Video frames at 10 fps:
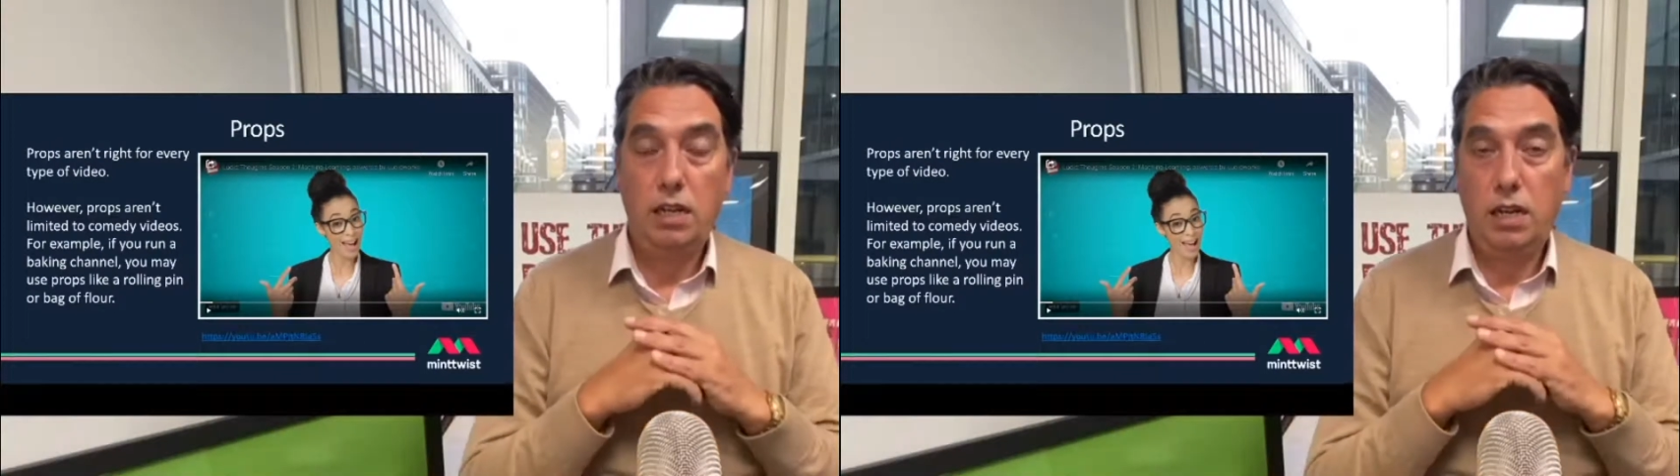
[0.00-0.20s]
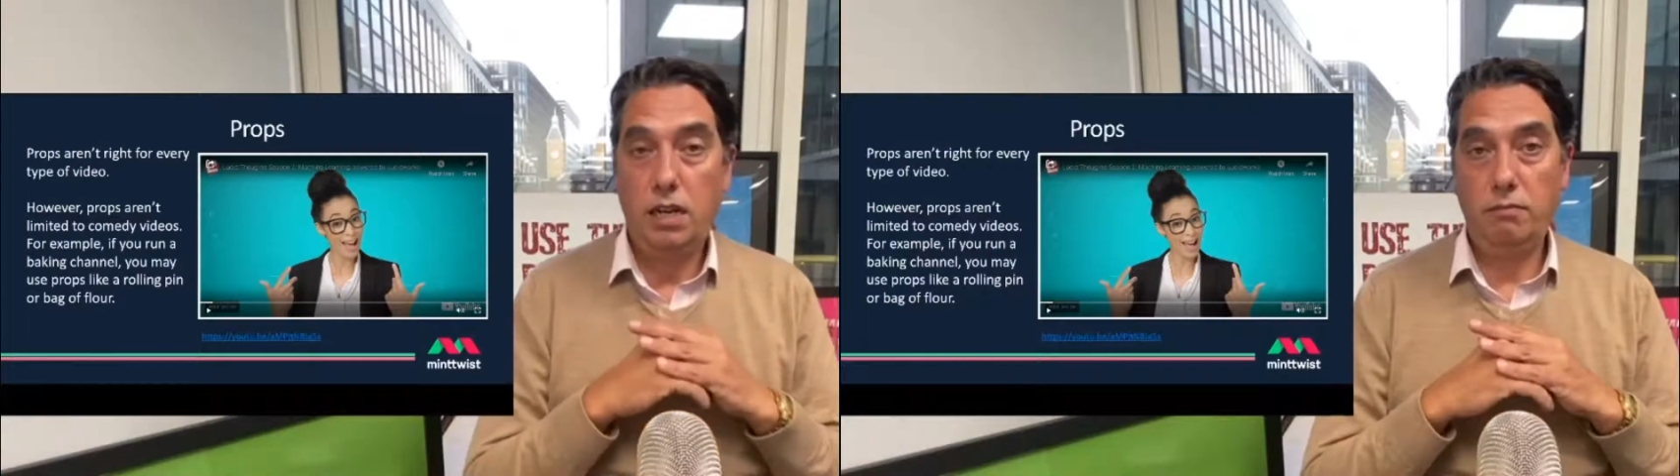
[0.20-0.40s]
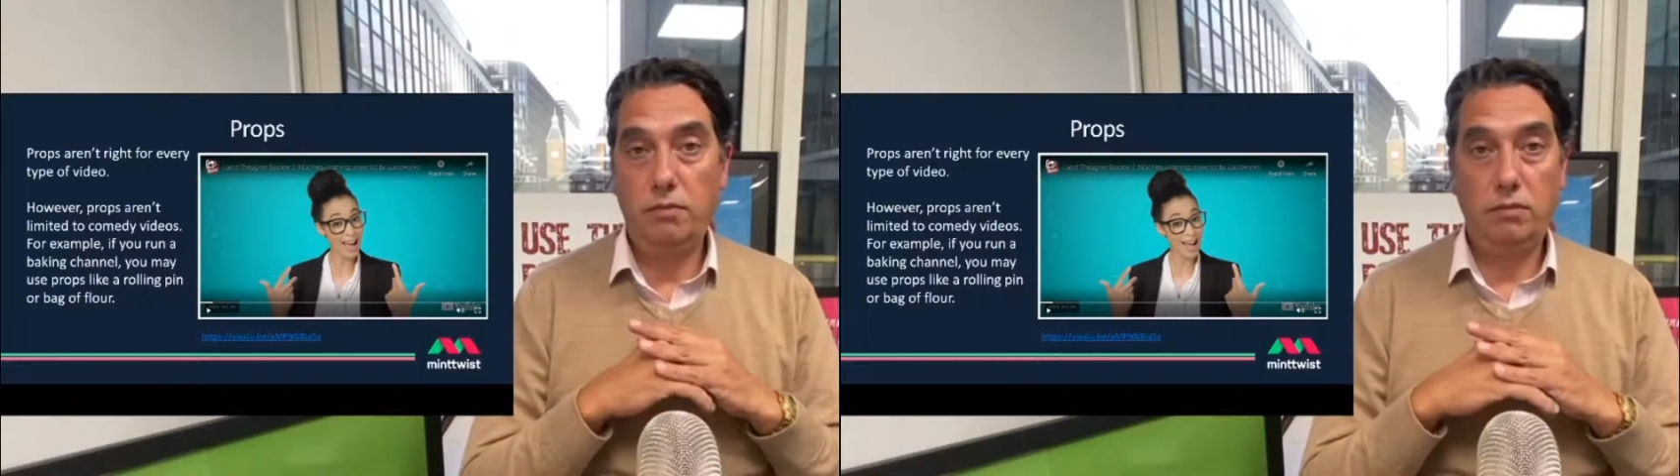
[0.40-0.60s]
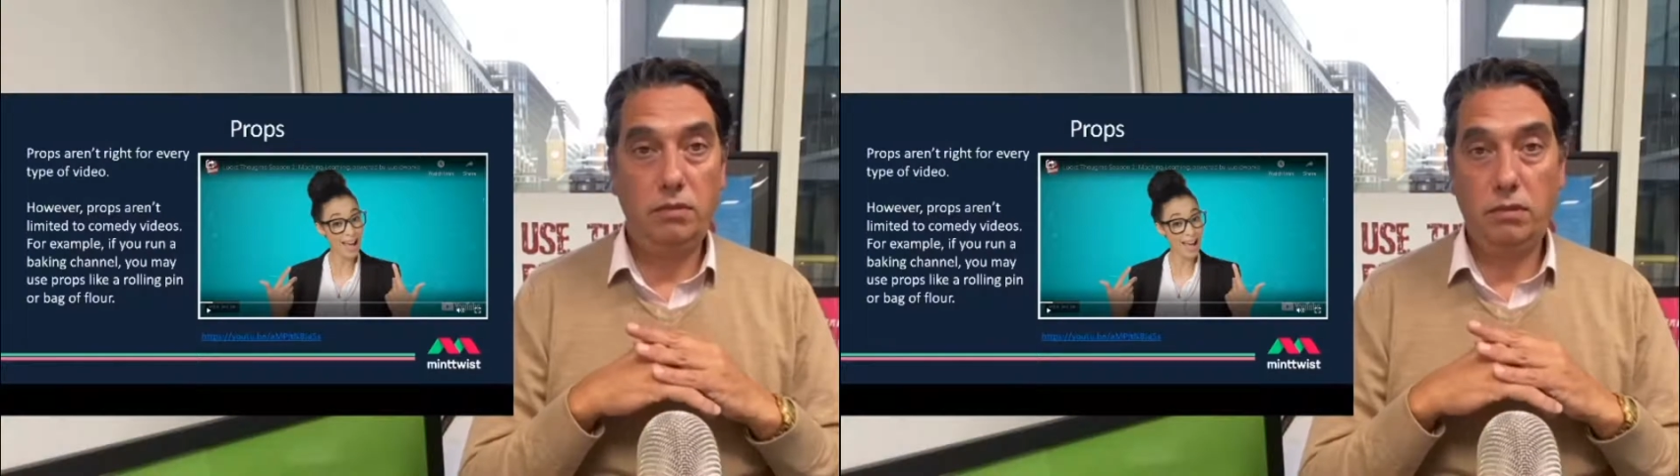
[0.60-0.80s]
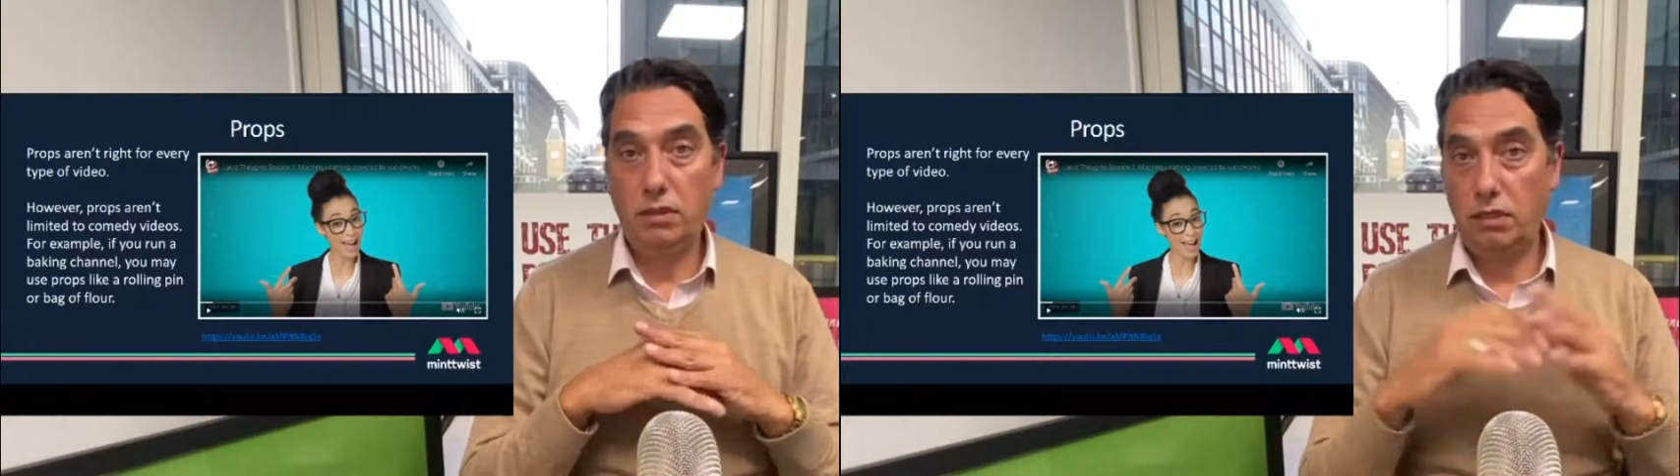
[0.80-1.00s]

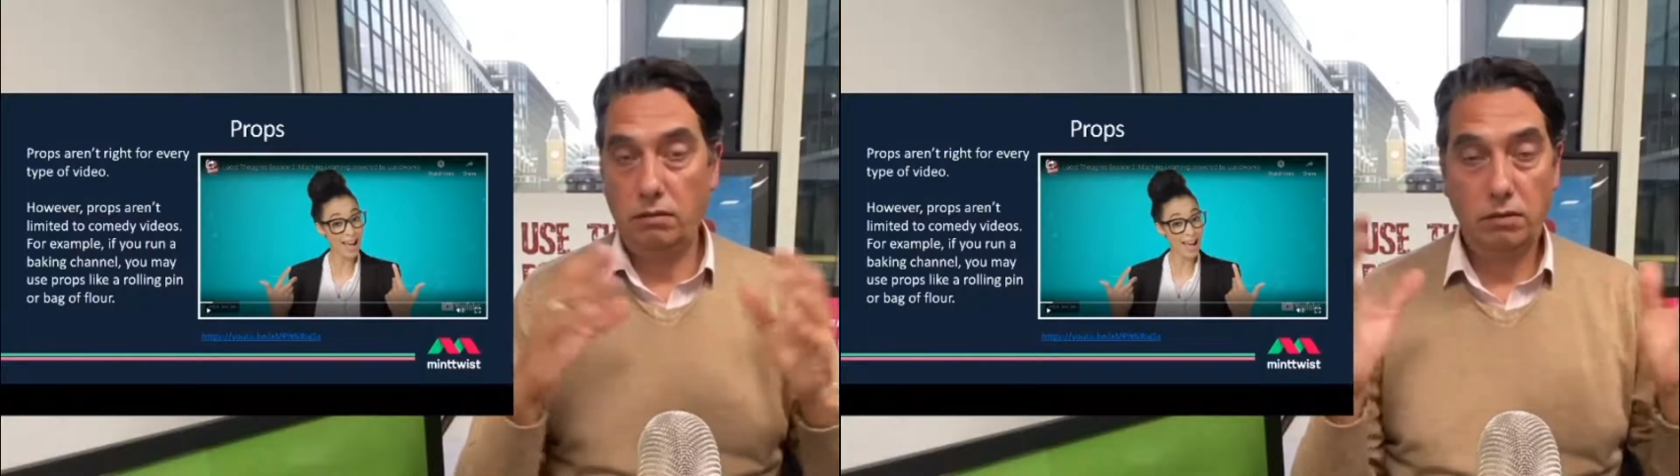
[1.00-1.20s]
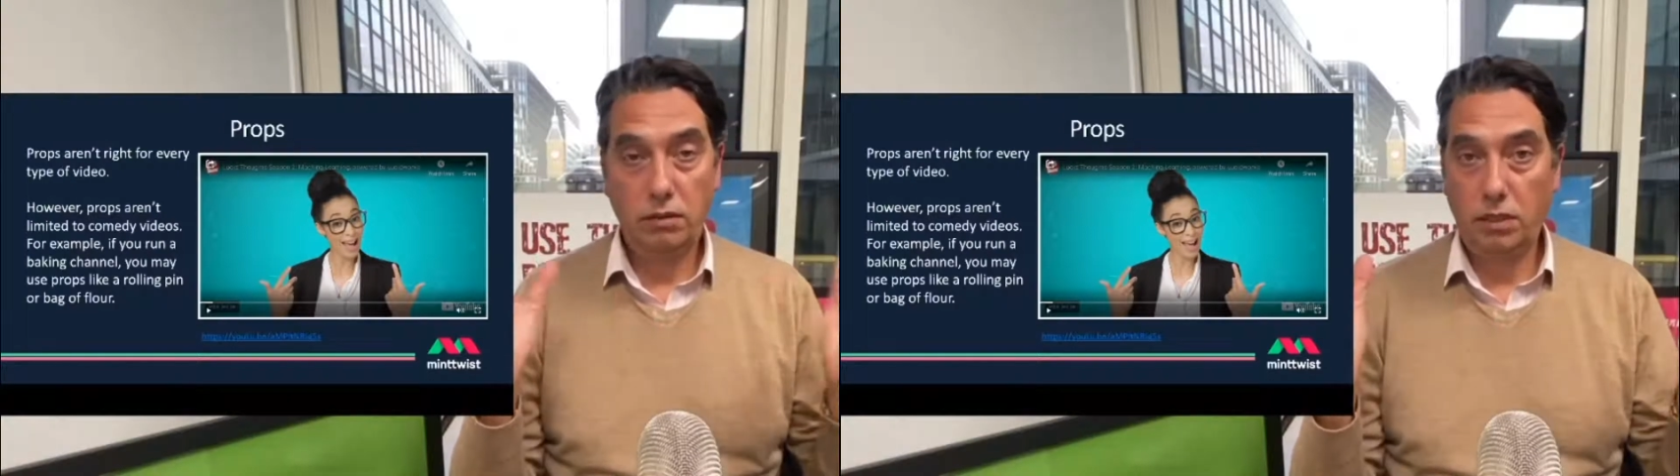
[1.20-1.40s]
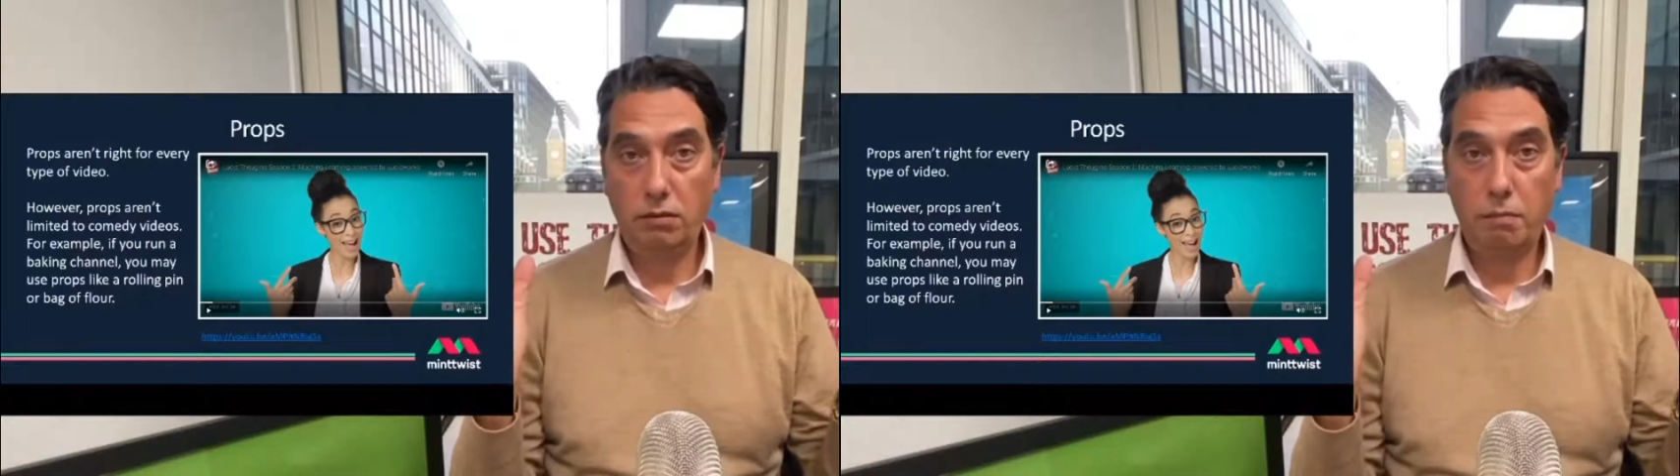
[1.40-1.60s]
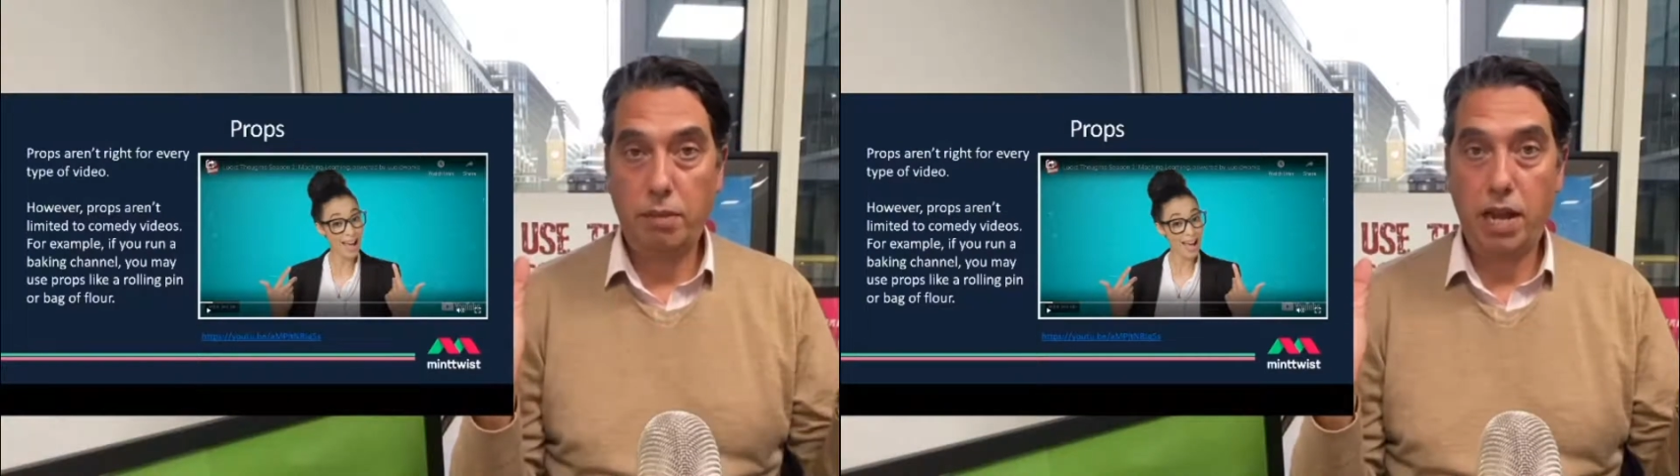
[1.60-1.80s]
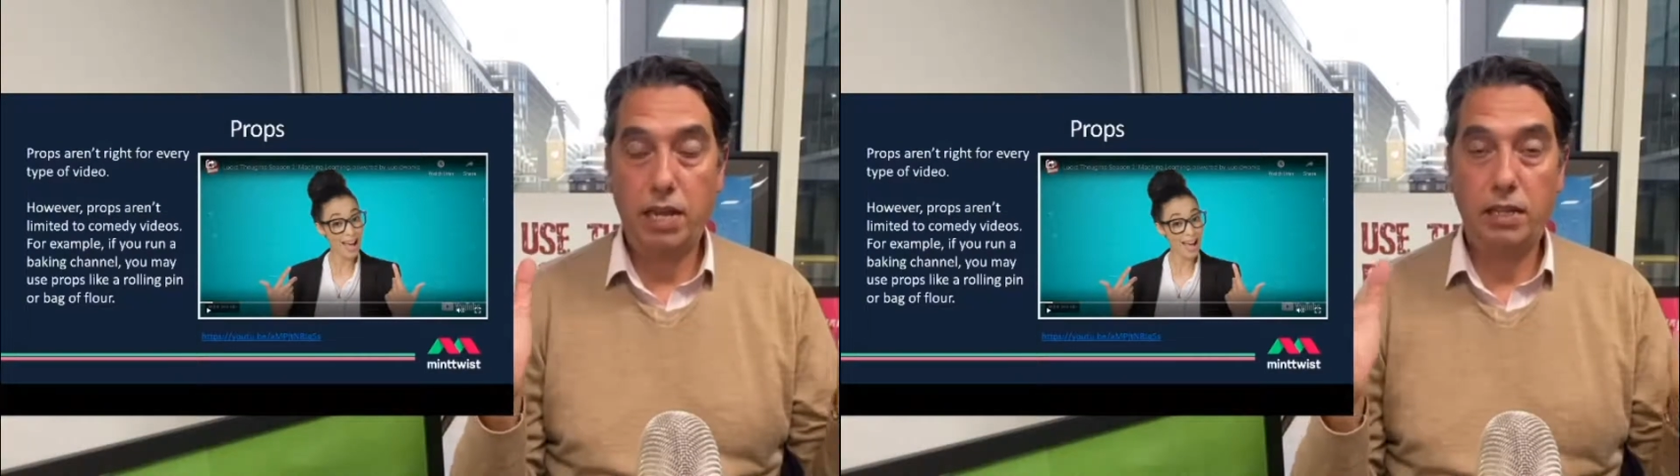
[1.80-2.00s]
to a
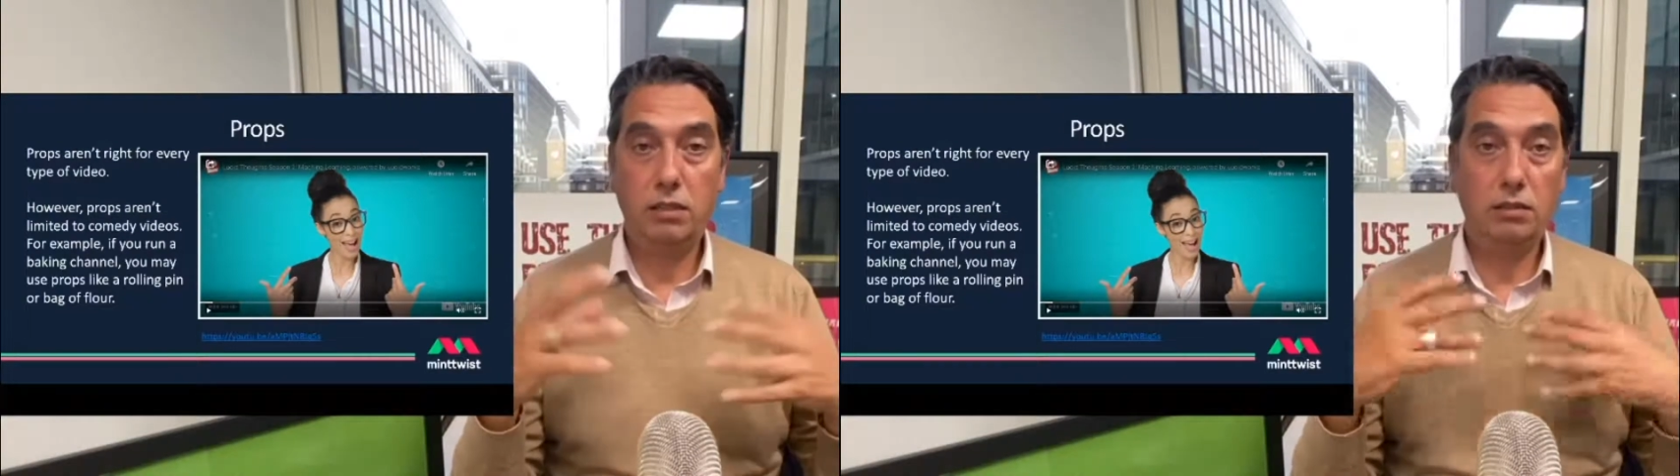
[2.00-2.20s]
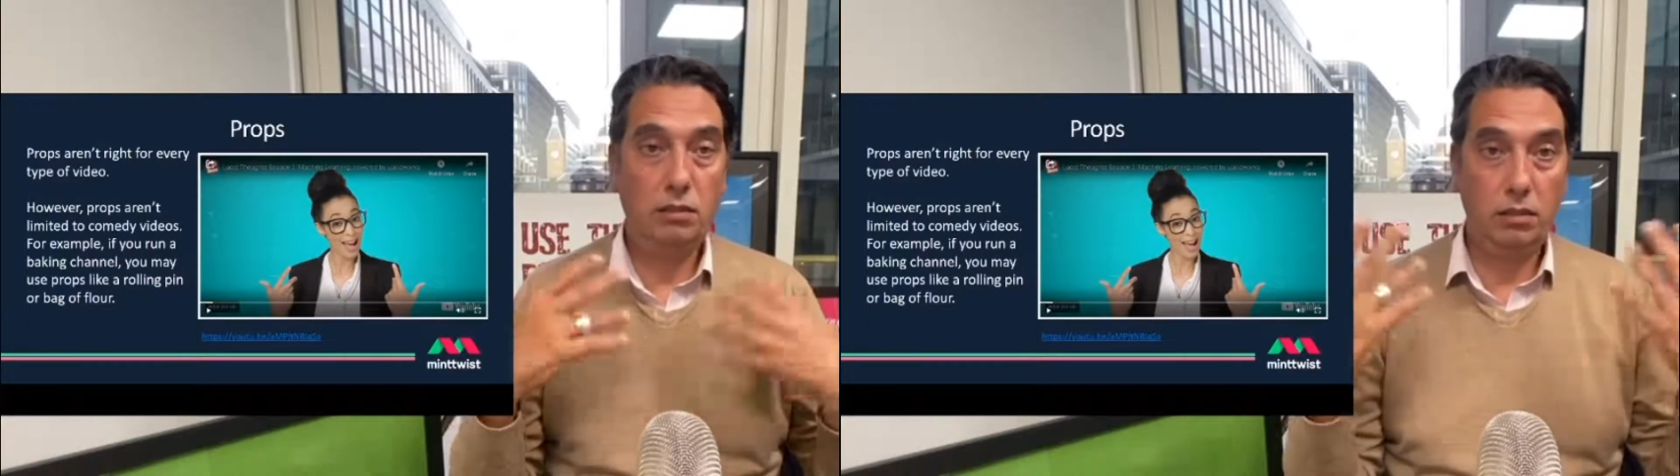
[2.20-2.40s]
pen,